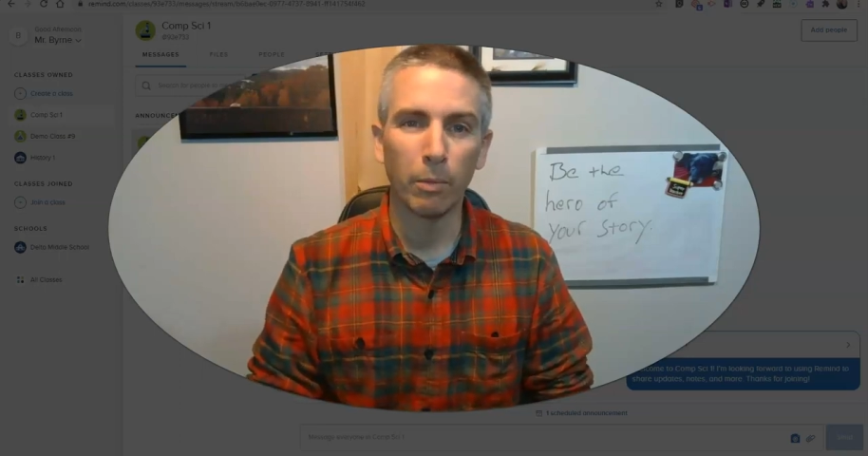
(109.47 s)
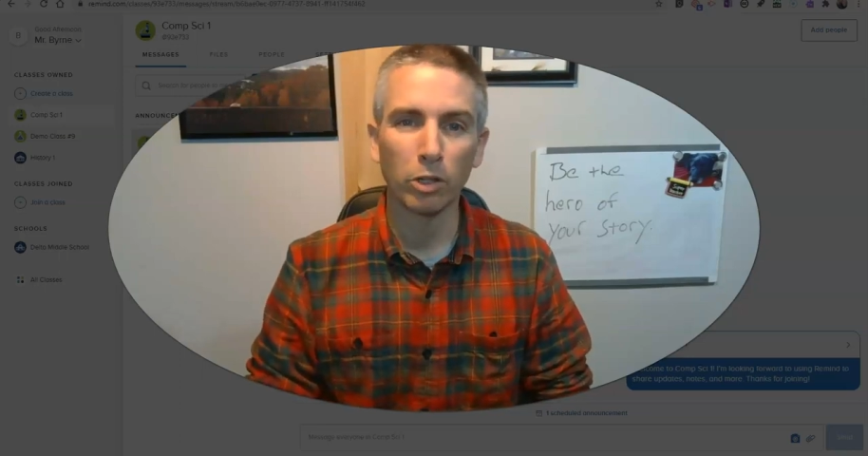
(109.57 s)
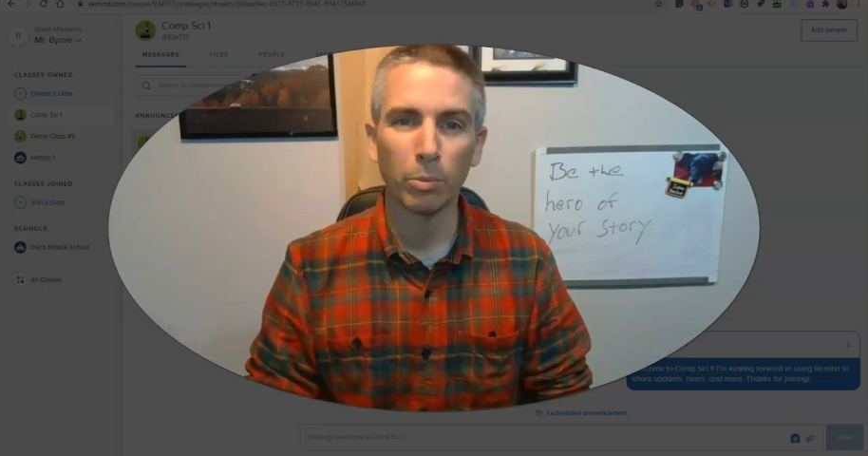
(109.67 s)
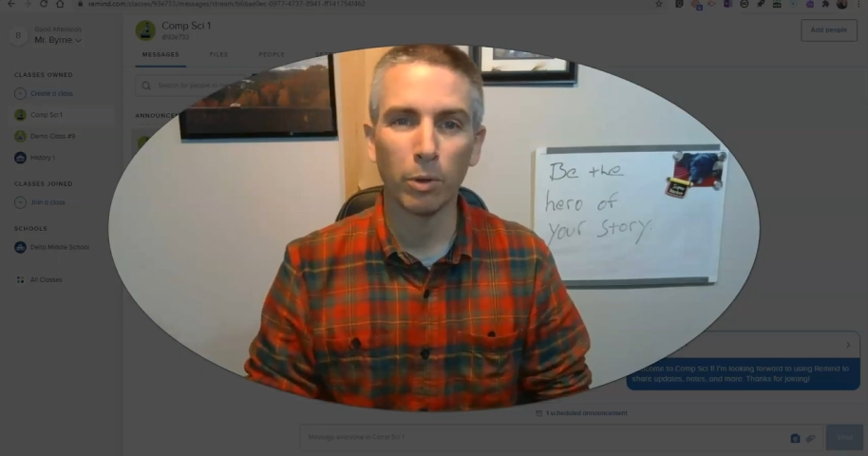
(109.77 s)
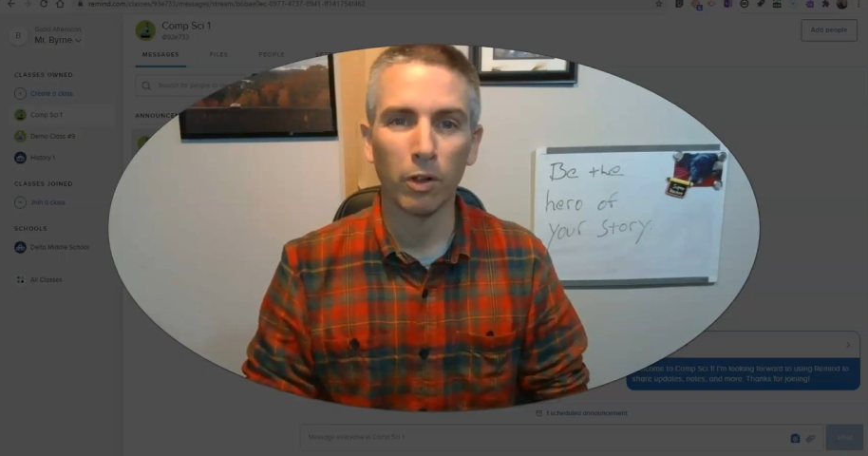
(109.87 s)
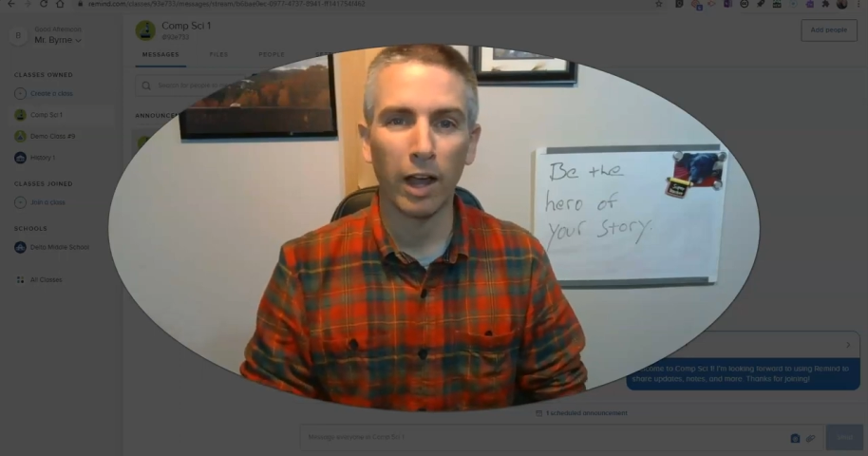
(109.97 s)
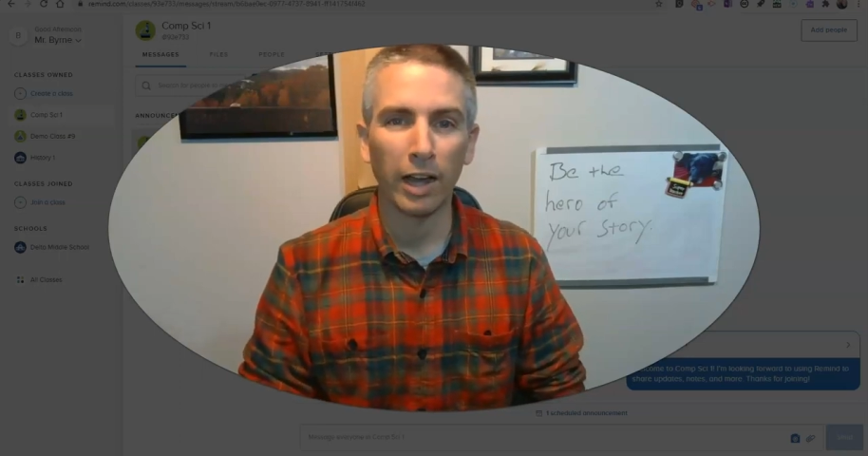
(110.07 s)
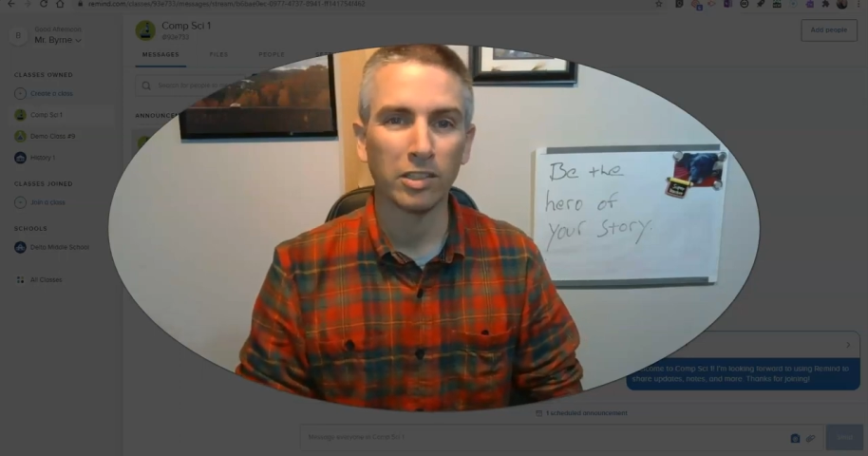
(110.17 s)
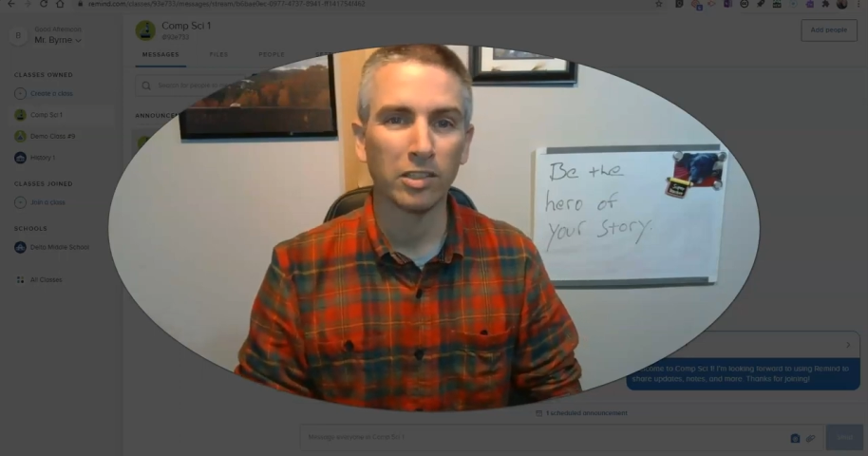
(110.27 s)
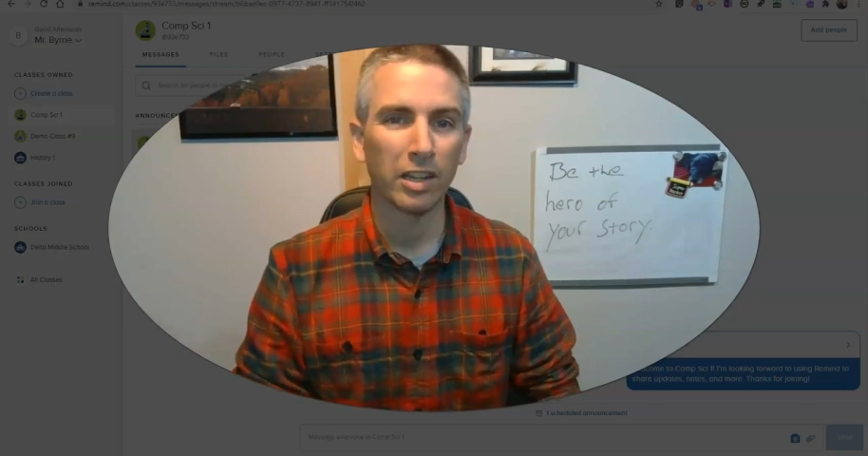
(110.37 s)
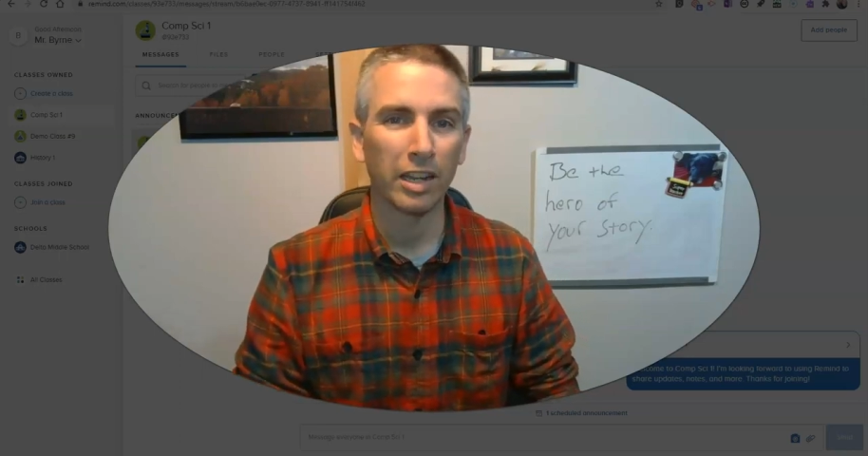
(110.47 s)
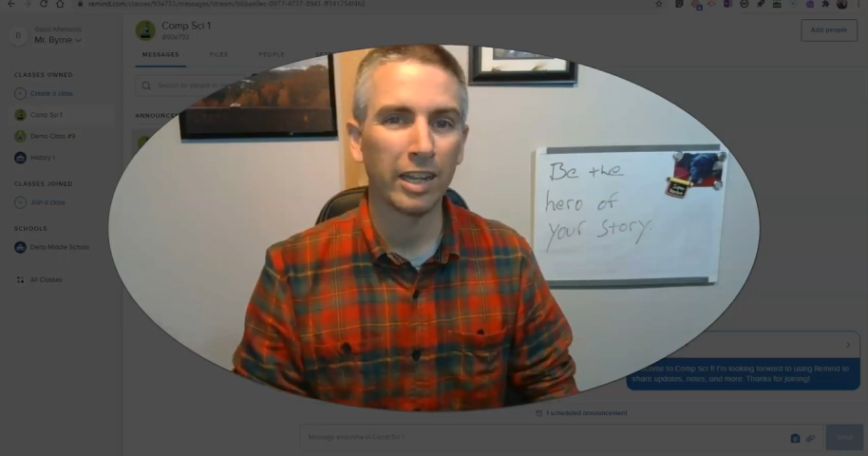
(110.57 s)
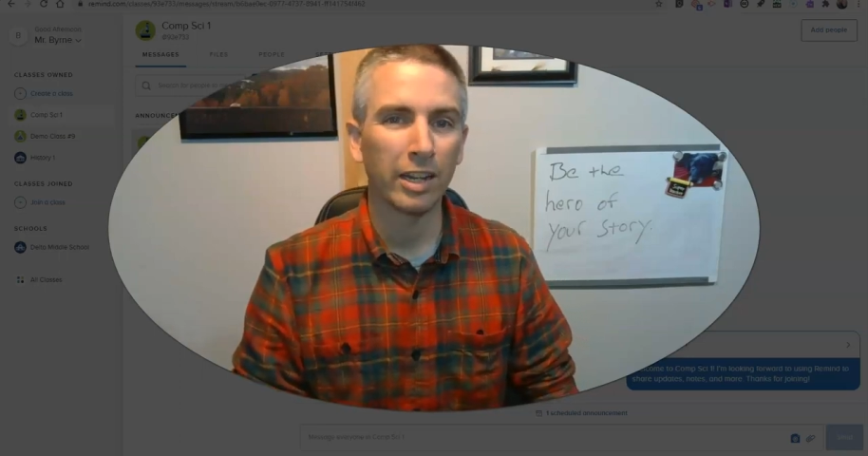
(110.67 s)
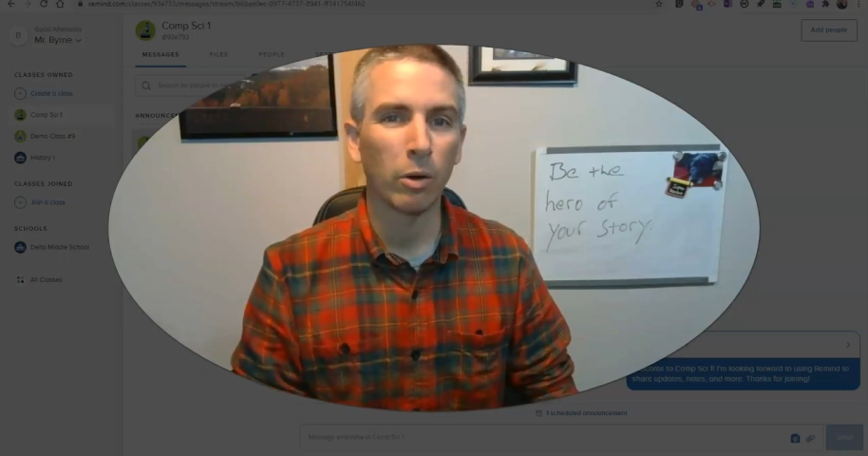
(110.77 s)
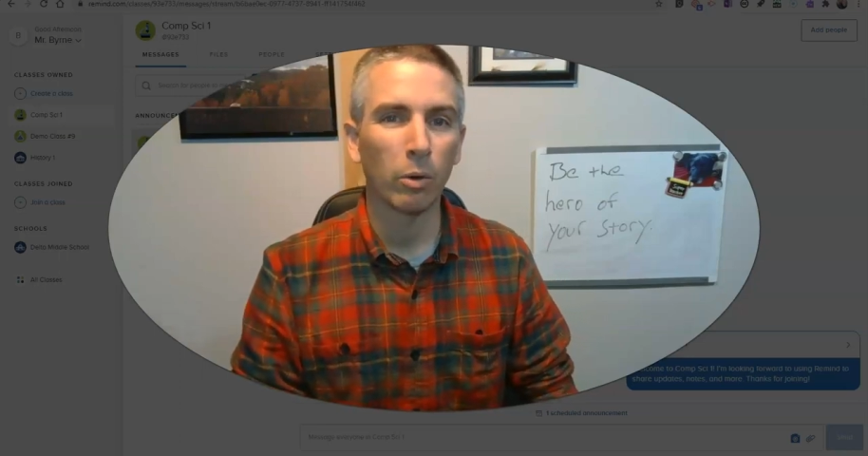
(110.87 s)
multiple classes
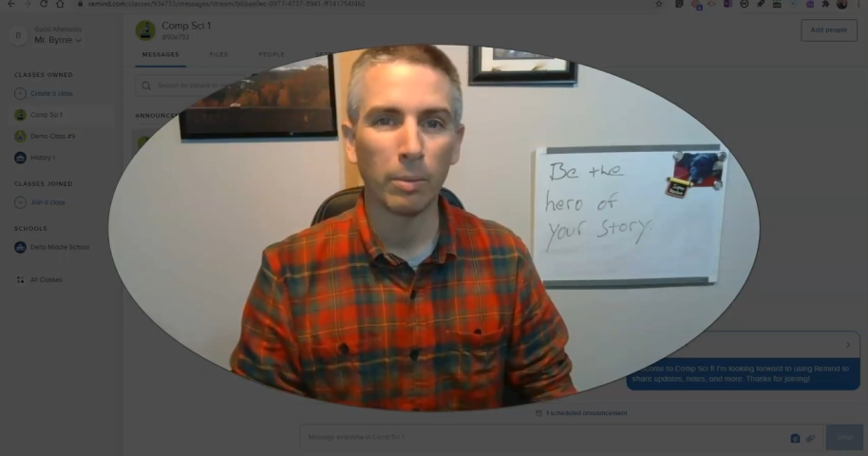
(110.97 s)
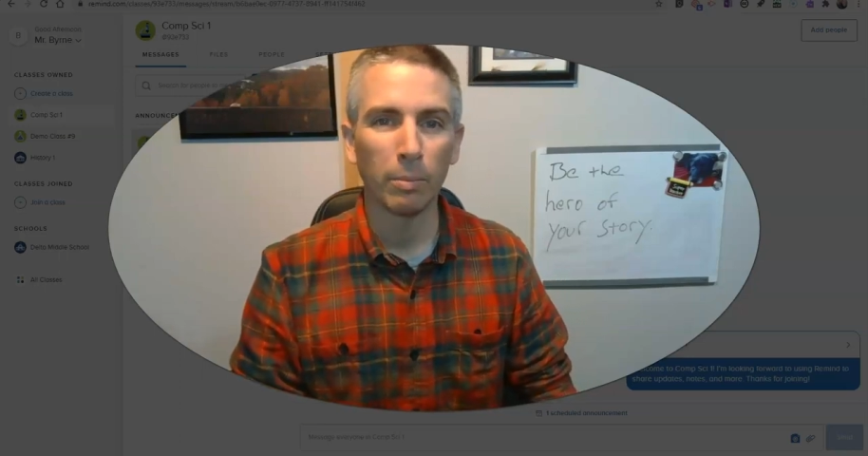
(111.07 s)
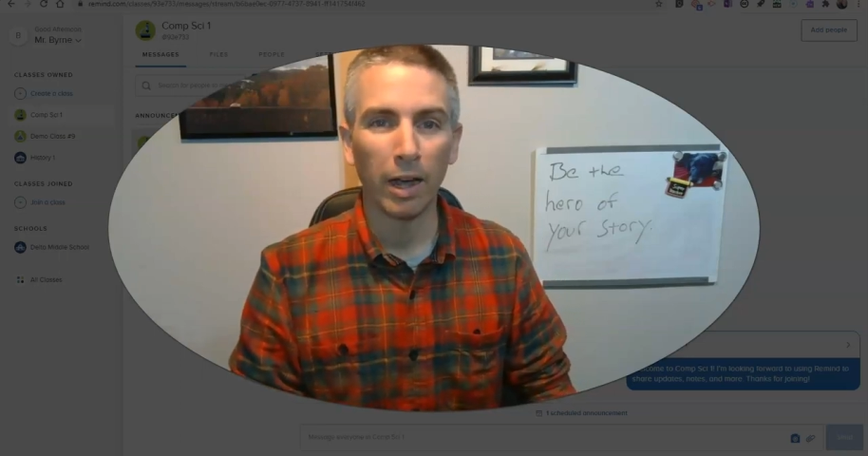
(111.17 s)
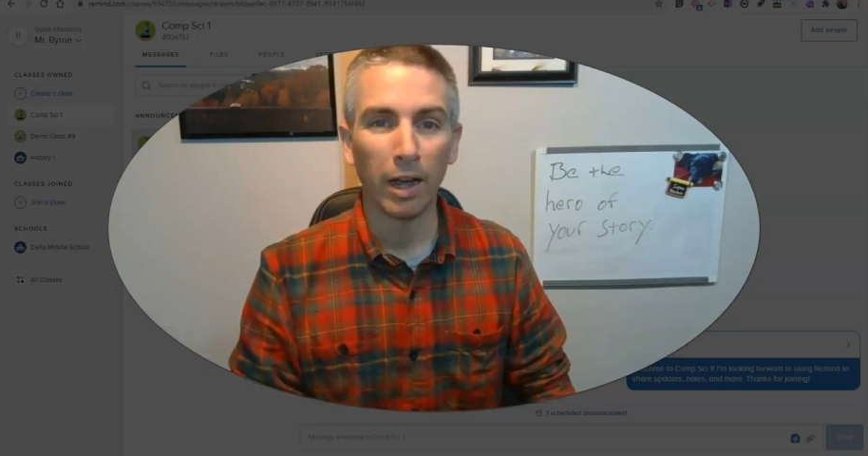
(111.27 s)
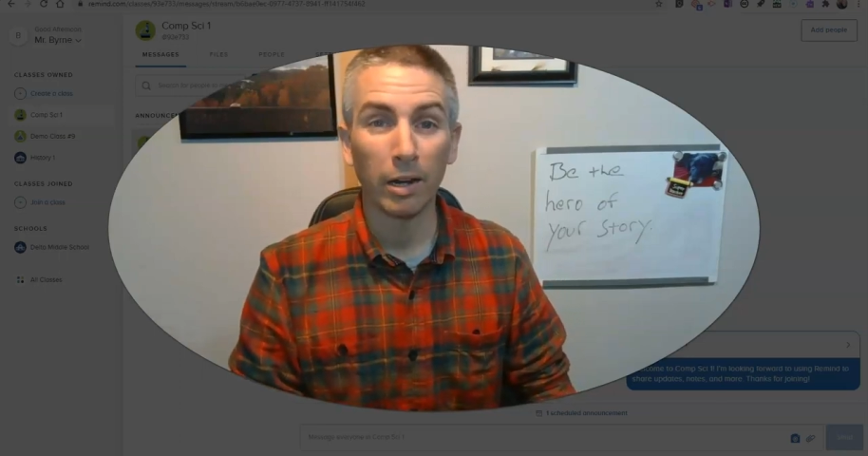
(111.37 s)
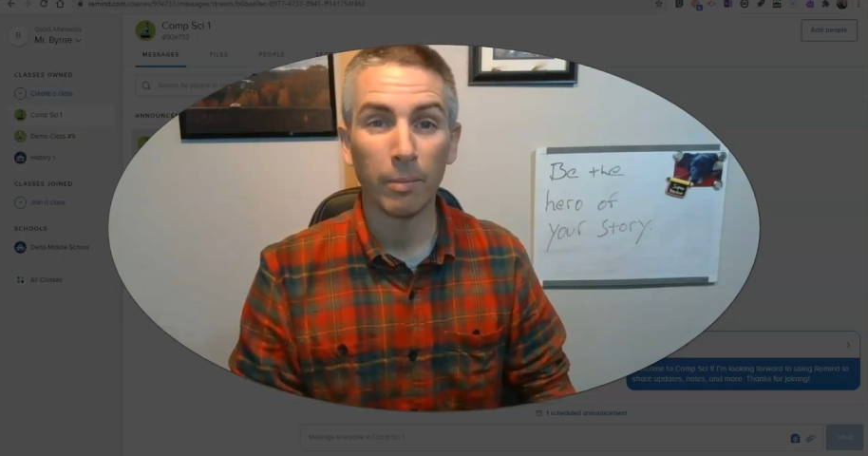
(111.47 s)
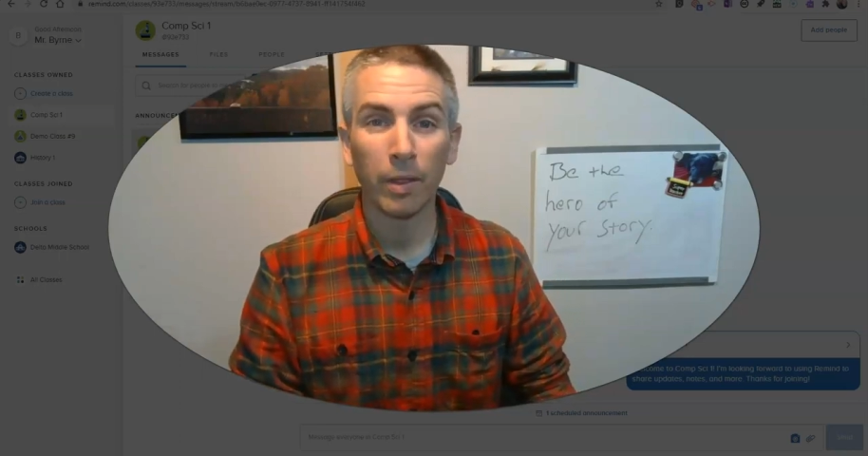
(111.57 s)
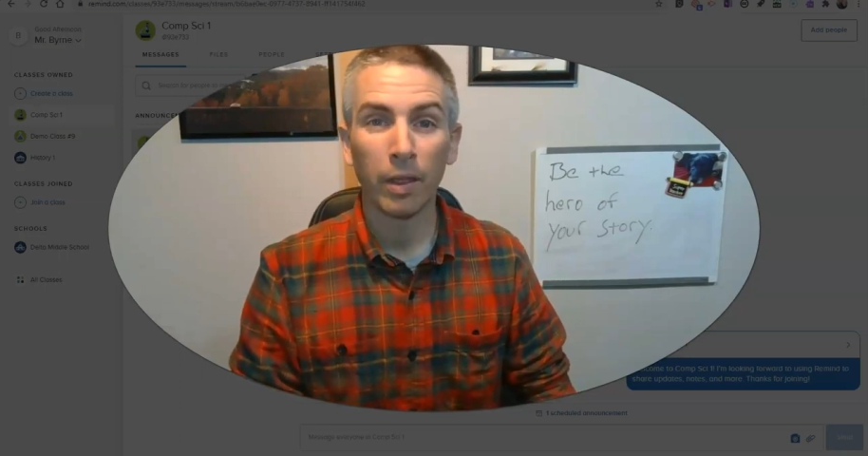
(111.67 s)
in Remind.